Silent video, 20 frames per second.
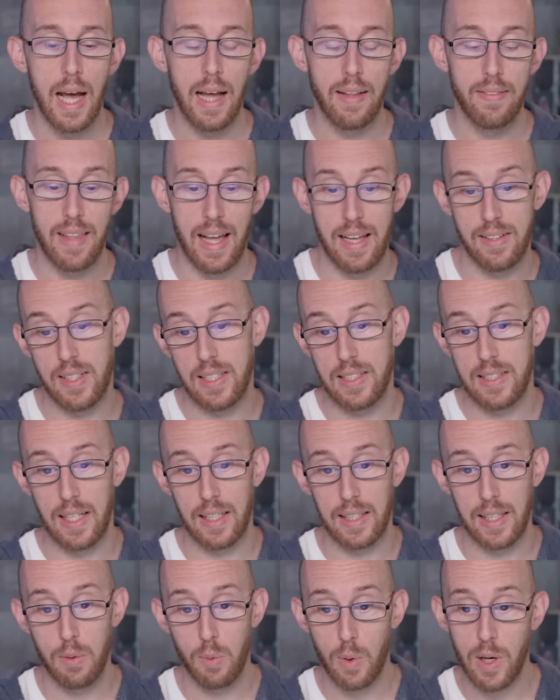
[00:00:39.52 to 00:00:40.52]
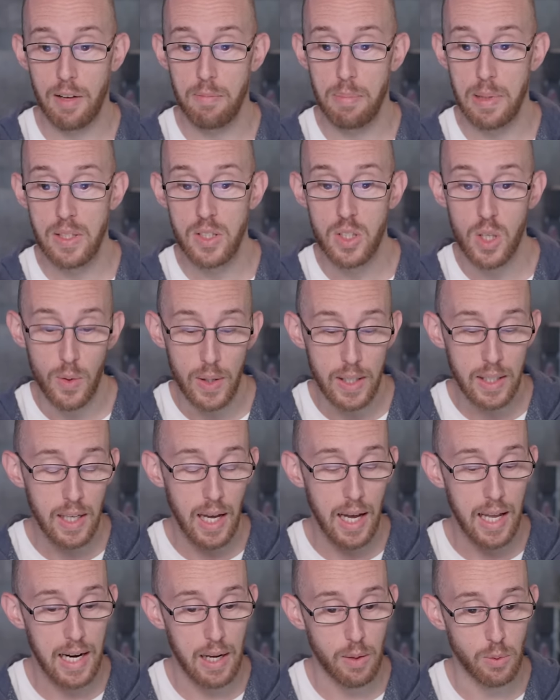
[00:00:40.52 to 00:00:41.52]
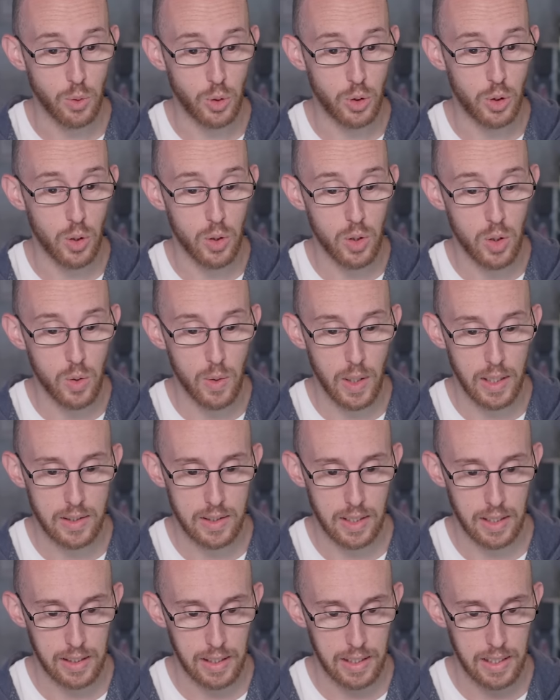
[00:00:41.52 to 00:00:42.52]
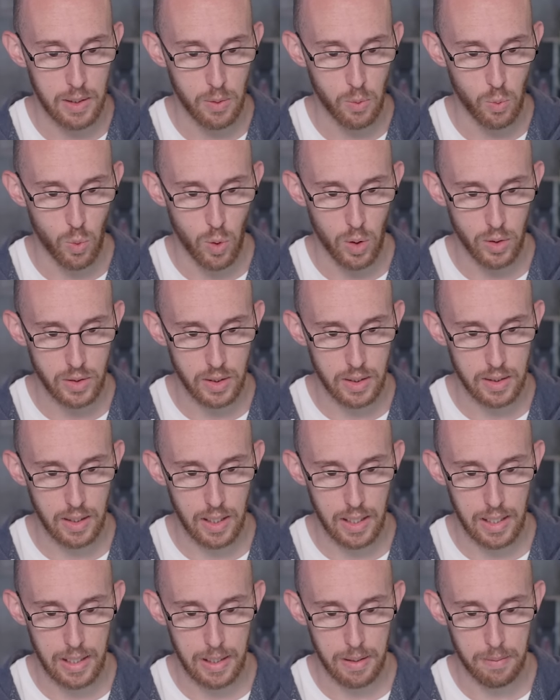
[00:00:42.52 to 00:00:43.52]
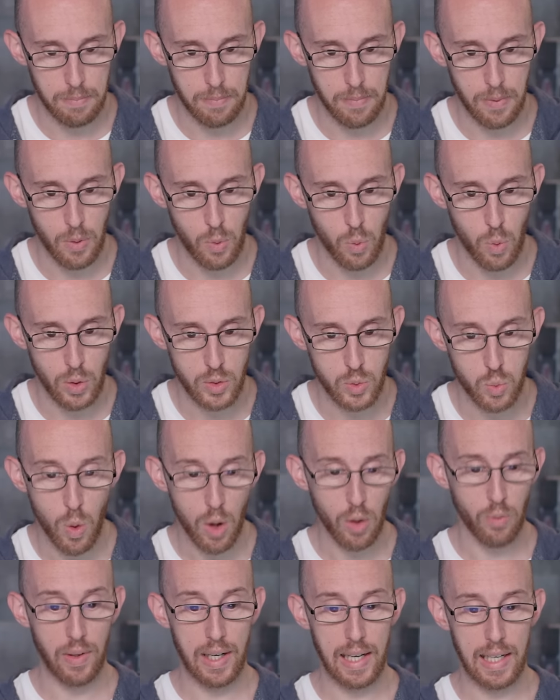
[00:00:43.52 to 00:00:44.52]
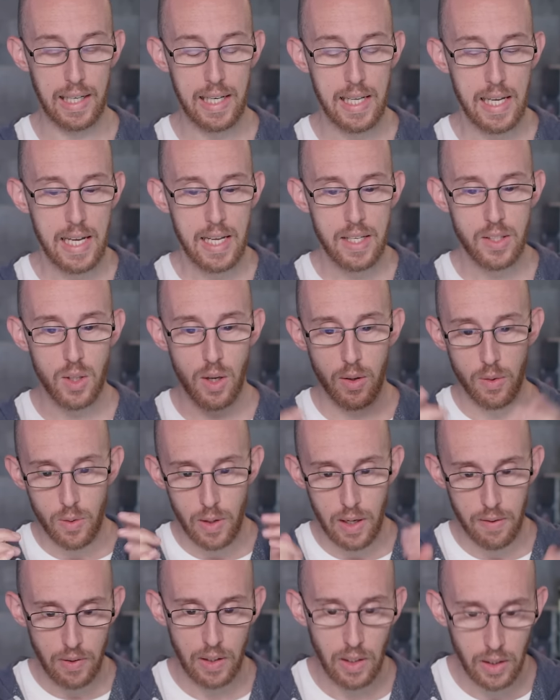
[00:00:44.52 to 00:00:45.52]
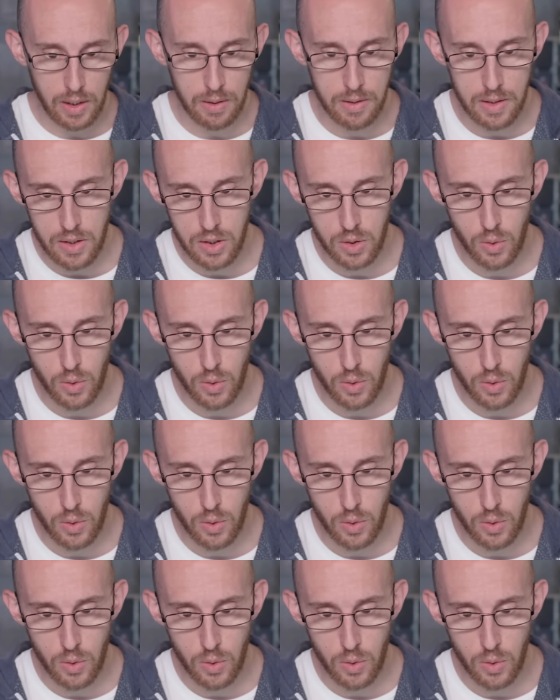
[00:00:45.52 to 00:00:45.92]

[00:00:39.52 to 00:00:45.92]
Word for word: And that's exactly what I've been doing, and I will show you exactly what um, what's what, really. So if you look at the